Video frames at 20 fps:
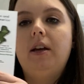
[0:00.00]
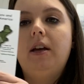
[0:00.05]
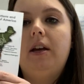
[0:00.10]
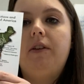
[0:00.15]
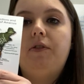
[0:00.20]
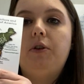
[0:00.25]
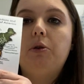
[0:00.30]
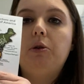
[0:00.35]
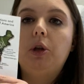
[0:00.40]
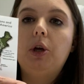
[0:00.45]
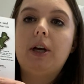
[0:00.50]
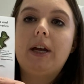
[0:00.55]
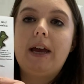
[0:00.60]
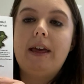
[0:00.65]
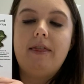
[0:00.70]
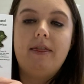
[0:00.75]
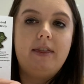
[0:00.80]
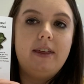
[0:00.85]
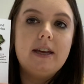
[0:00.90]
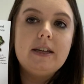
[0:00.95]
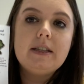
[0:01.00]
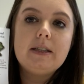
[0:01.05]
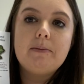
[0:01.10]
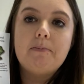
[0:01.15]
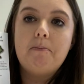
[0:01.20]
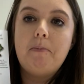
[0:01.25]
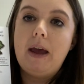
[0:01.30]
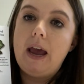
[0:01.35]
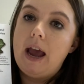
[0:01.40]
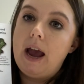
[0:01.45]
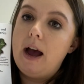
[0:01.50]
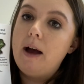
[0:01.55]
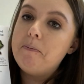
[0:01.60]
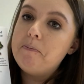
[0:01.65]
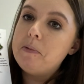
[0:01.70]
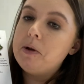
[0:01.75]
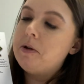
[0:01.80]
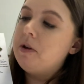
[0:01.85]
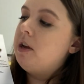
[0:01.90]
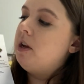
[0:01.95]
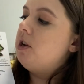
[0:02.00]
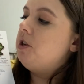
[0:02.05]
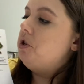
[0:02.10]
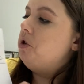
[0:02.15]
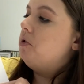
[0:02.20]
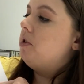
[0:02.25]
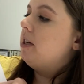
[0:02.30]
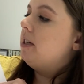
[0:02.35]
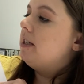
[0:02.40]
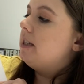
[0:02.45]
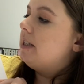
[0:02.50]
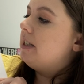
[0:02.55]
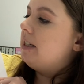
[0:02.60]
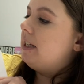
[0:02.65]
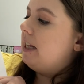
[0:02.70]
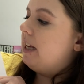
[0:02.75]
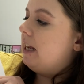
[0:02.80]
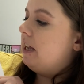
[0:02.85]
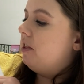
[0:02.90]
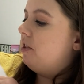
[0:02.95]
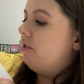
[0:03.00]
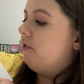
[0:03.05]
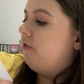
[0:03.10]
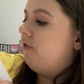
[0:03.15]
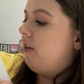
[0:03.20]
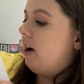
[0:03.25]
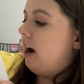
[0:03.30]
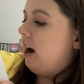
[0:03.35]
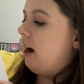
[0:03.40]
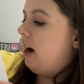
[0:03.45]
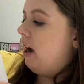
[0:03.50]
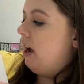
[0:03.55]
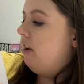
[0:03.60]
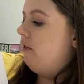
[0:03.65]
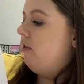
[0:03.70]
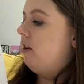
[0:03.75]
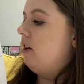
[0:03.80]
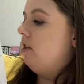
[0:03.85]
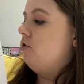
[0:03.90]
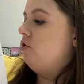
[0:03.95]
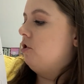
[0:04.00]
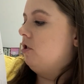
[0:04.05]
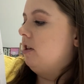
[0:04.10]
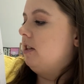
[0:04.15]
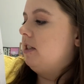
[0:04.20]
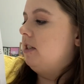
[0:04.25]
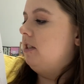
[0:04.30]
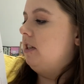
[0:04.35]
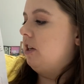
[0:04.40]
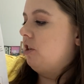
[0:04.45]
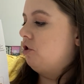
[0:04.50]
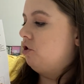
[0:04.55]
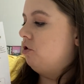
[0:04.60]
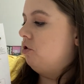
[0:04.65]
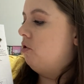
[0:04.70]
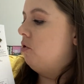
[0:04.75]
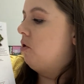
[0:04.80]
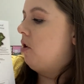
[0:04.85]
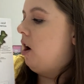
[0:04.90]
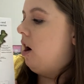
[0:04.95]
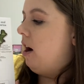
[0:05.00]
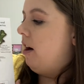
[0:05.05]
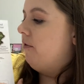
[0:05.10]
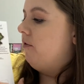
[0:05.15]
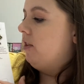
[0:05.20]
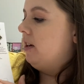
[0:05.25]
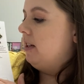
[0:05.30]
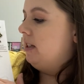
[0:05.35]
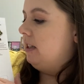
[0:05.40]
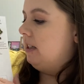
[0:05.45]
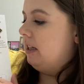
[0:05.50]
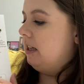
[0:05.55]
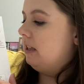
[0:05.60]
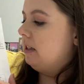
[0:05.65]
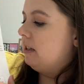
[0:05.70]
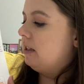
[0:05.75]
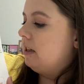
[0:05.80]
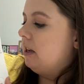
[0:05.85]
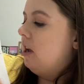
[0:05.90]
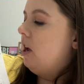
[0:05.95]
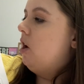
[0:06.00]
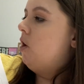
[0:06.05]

If you look at this map, you can see the 5 jurisdictional conferences.